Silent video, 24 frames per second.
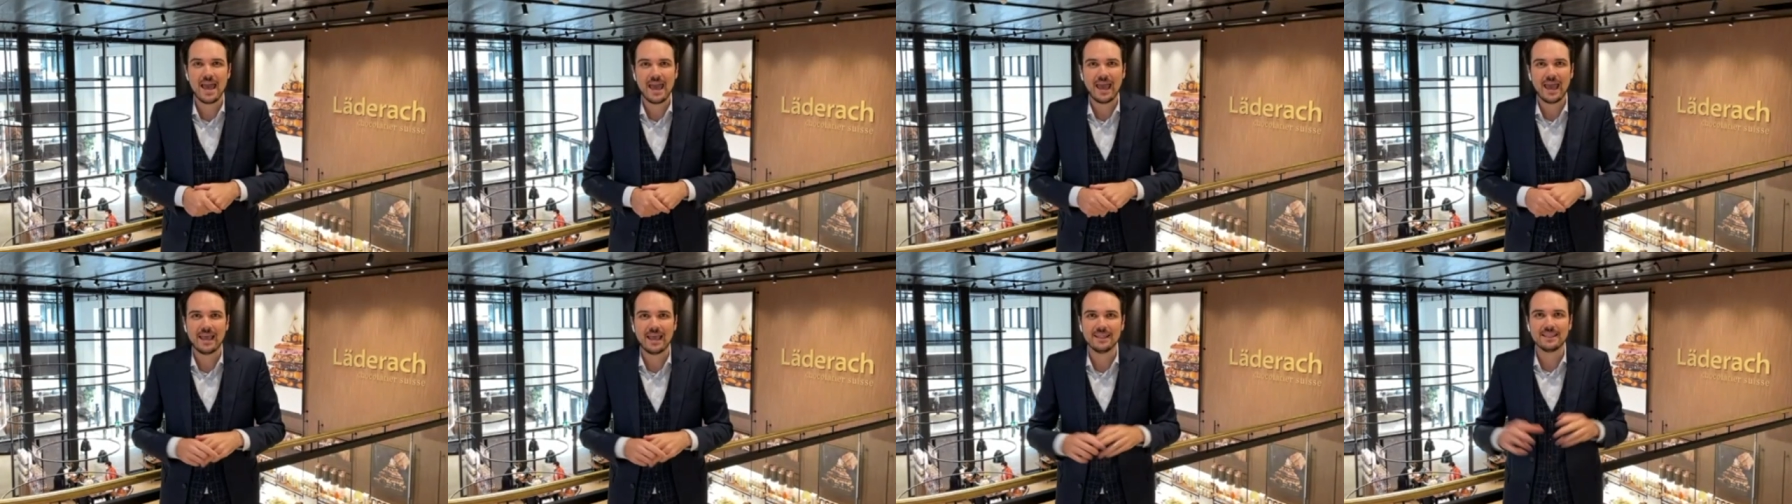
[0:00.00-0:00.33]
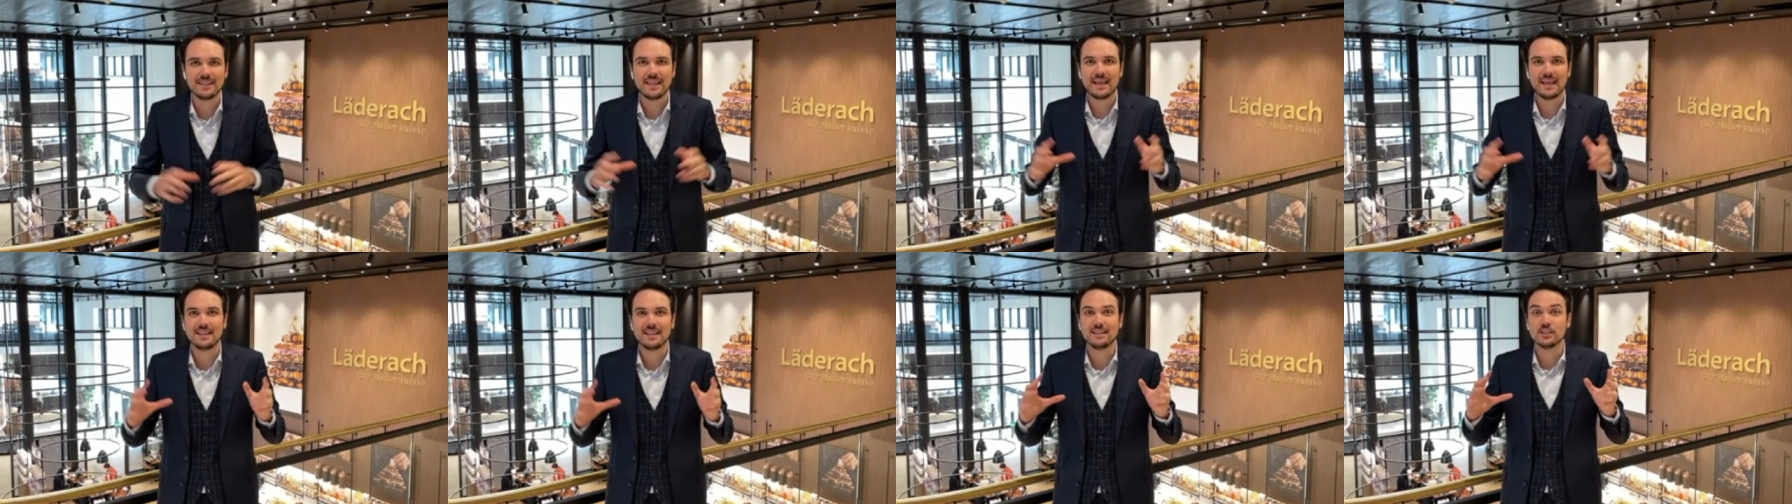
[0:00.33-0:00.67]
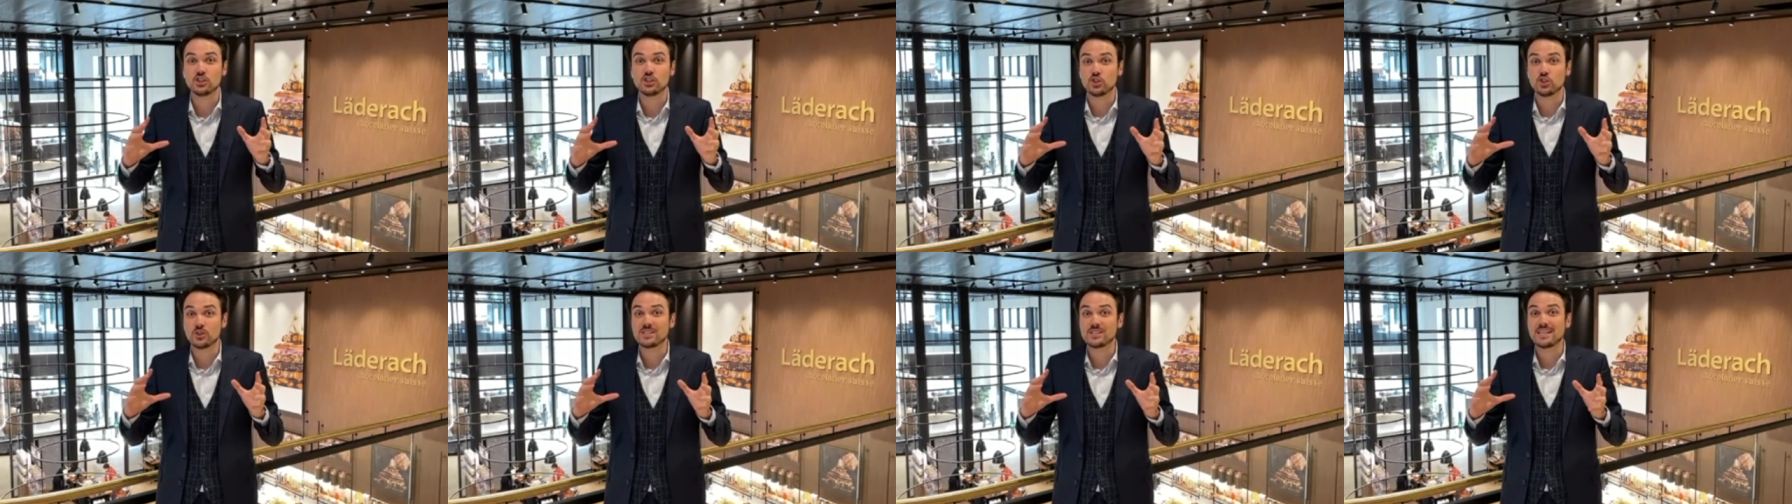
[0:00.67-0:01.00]
And then the
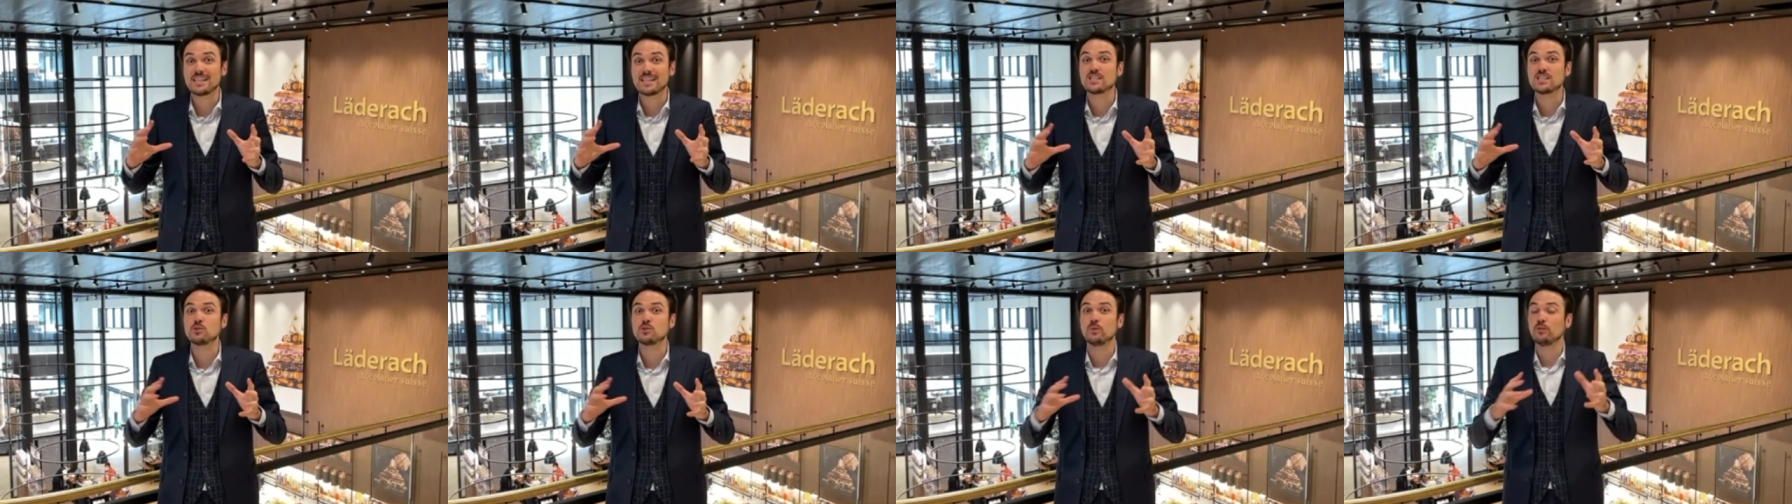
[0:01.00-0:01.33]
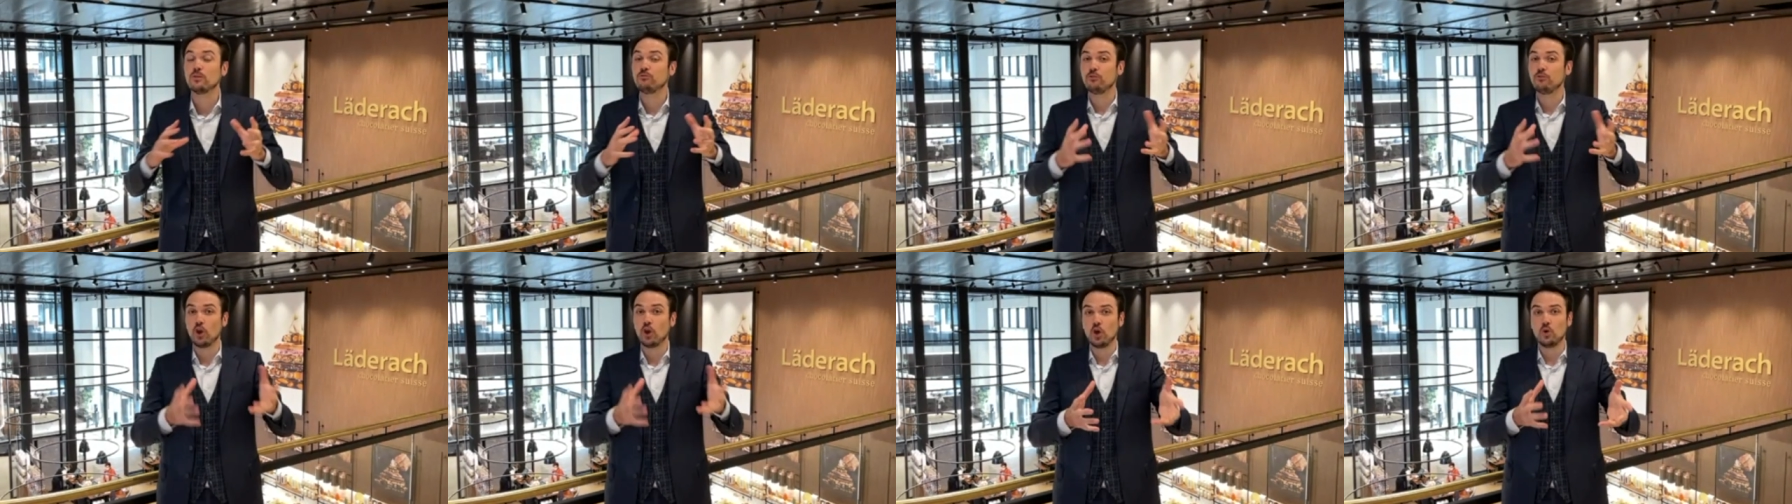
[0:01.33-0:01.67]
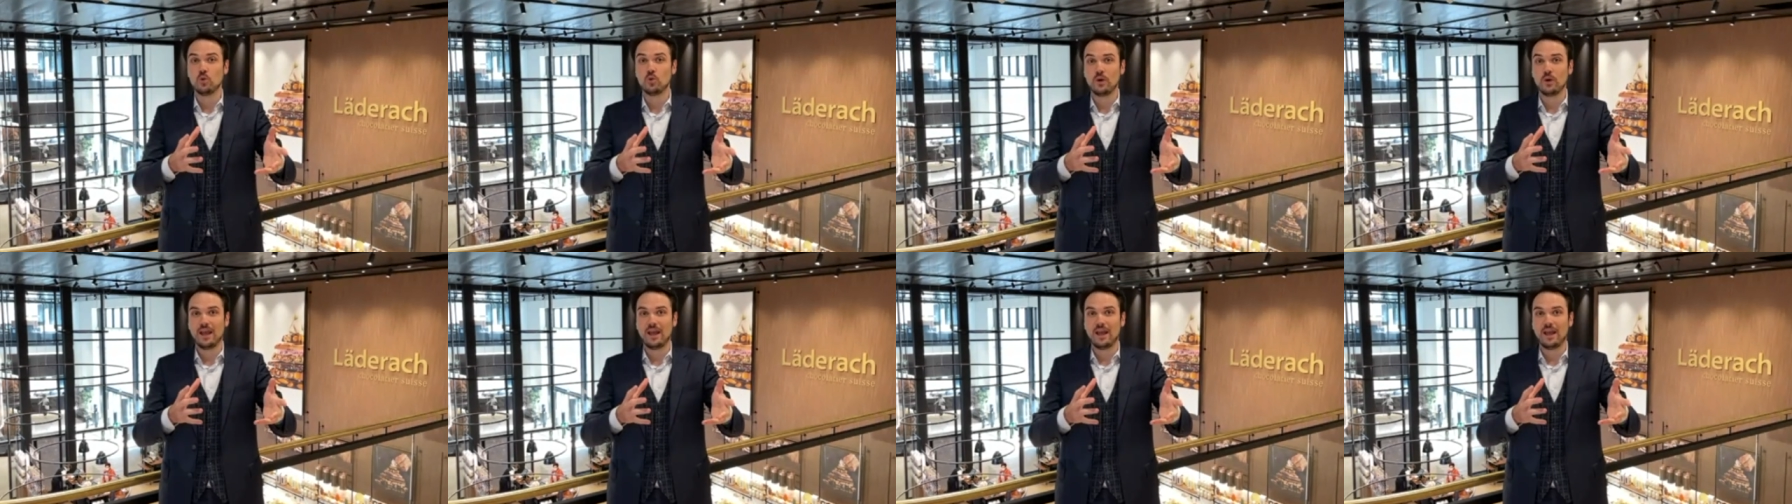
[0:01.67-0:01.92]
success will follow.